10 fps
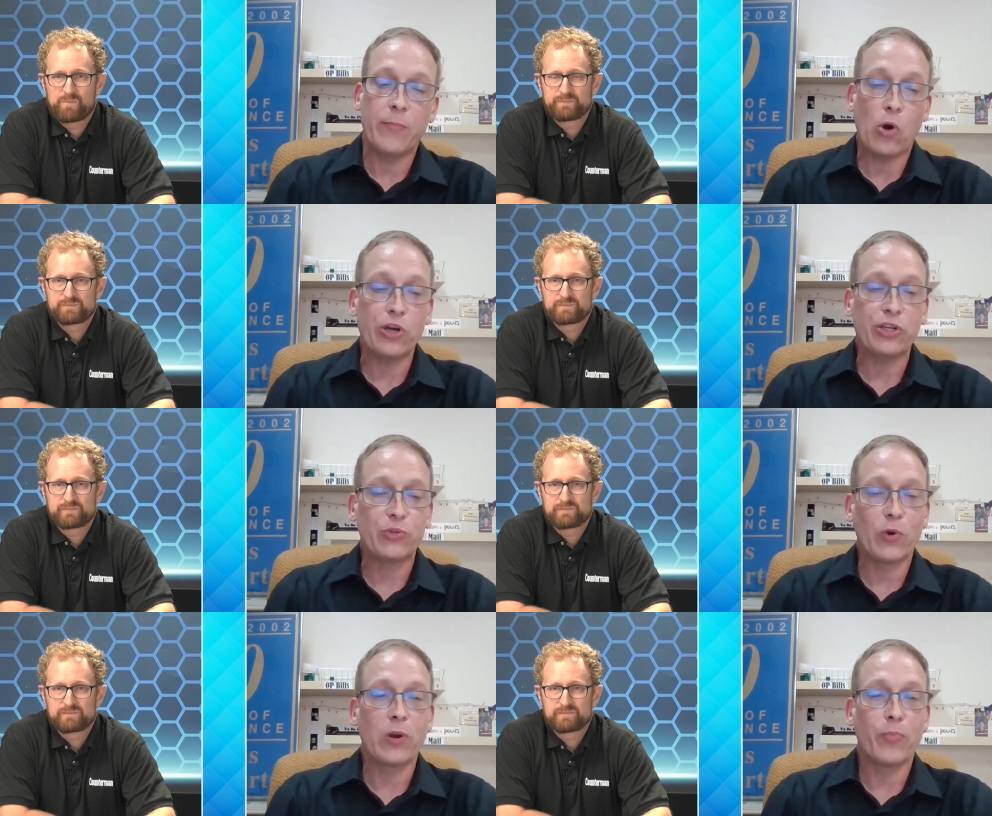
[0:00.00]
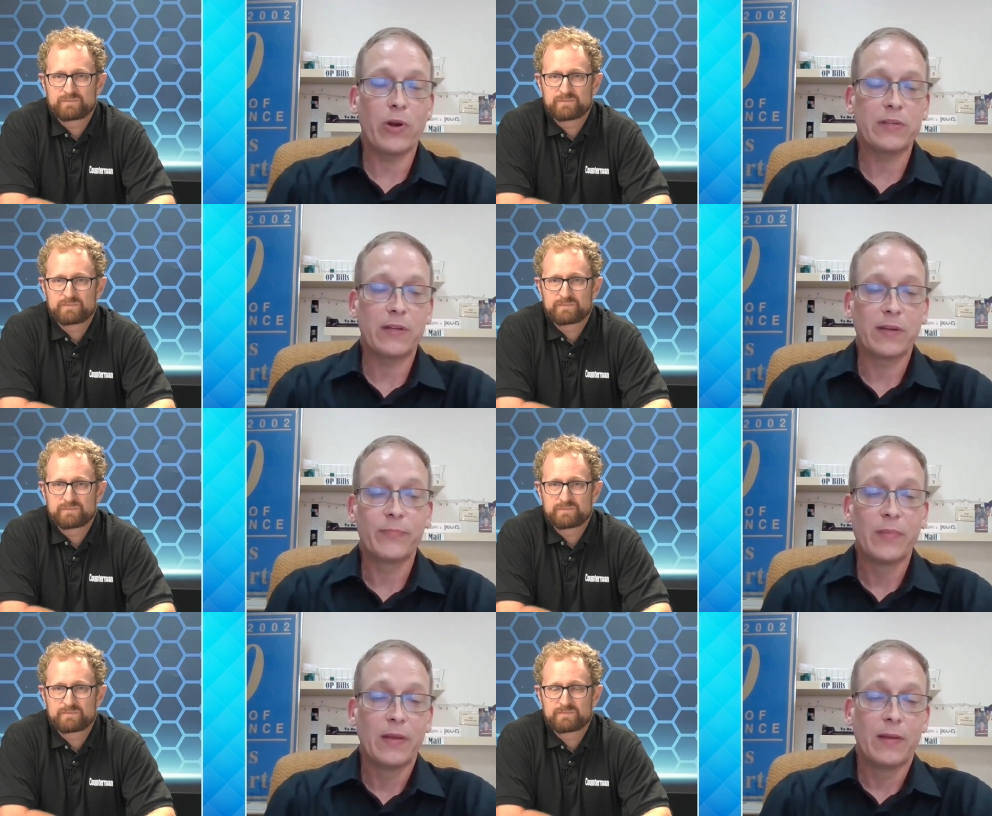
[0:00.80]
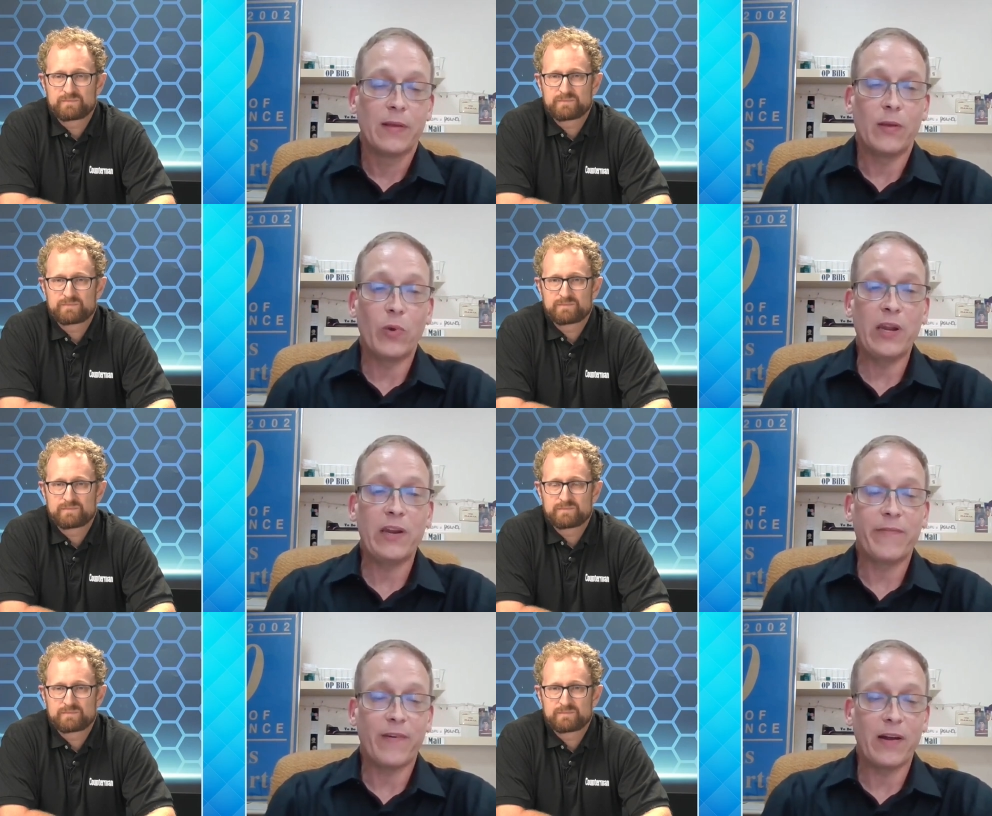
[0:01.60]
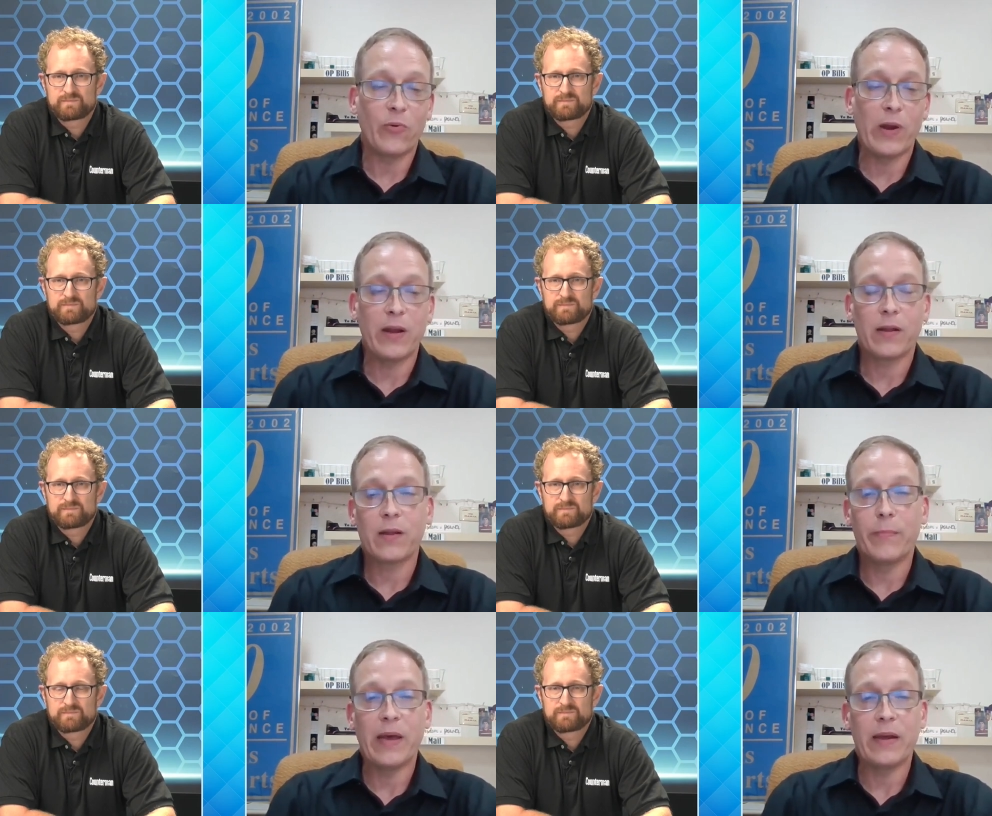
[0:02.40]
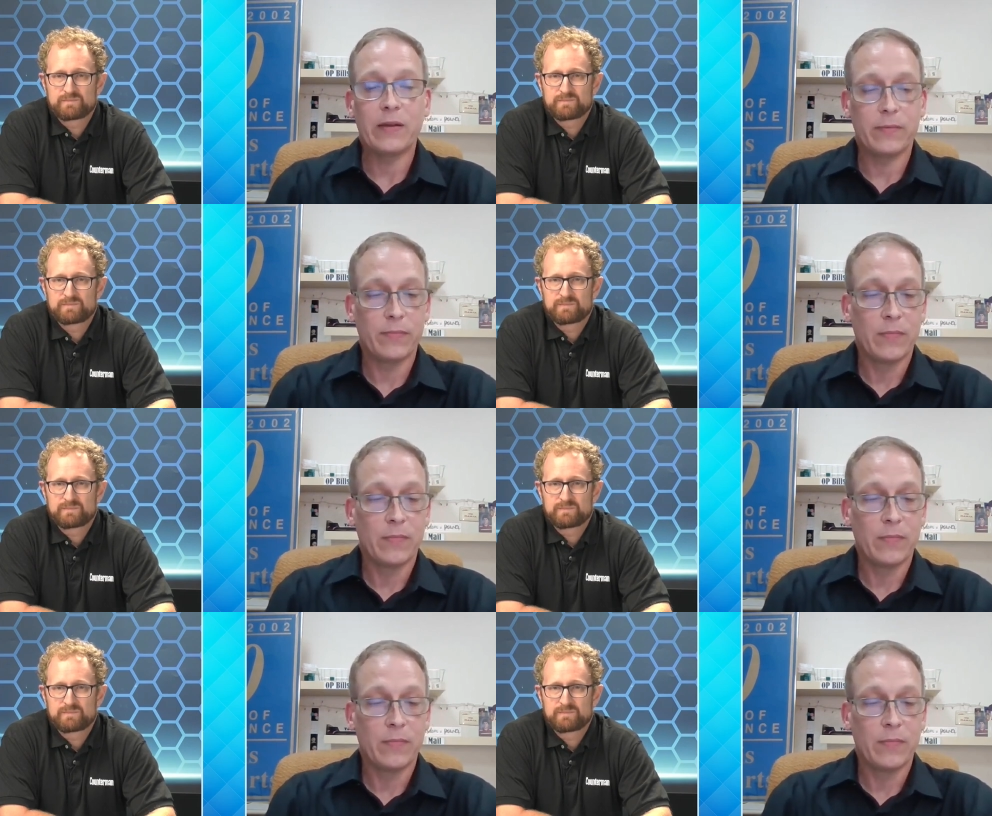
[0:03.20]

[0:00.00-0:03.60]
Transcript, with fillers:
Speaker 1: hey, margins were compressing, and we needed to find a way to combat it.